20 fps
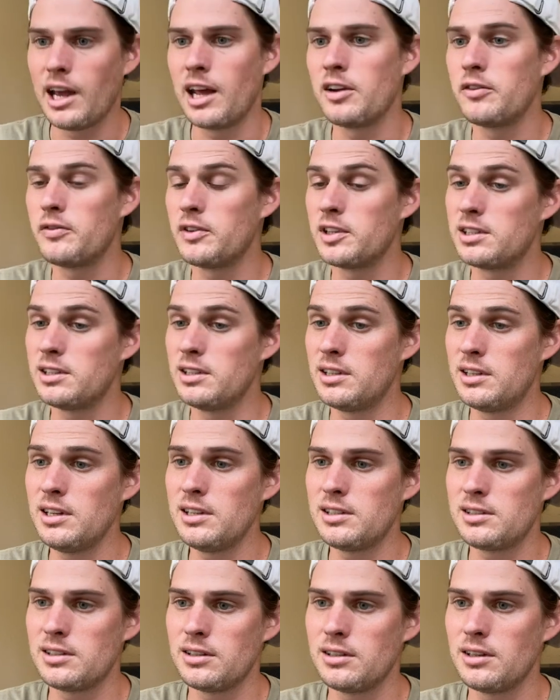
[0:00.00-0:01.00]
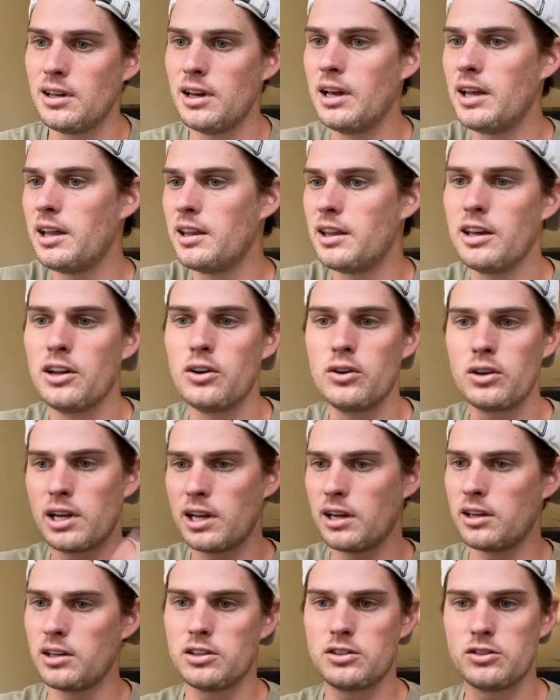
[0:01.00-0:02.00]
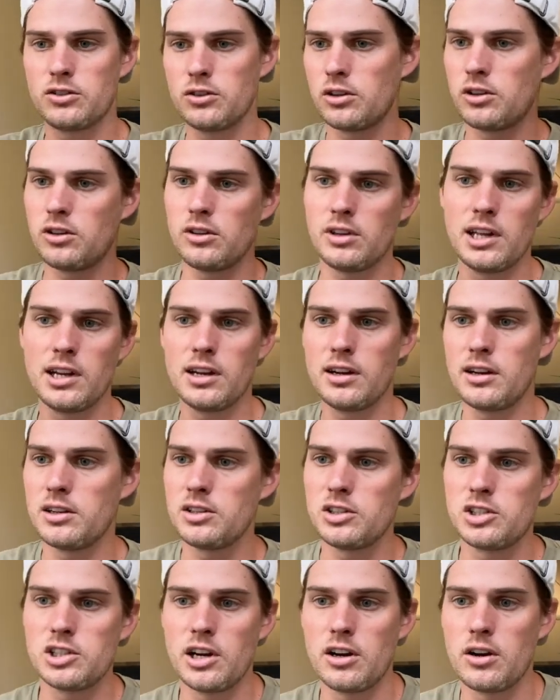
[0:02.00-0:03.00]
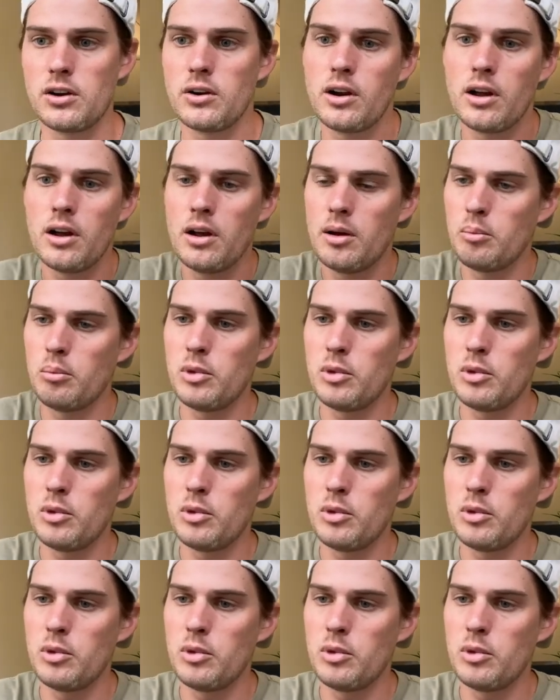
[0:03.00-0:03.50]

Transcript: And if it's decent, it'll get circulated and shared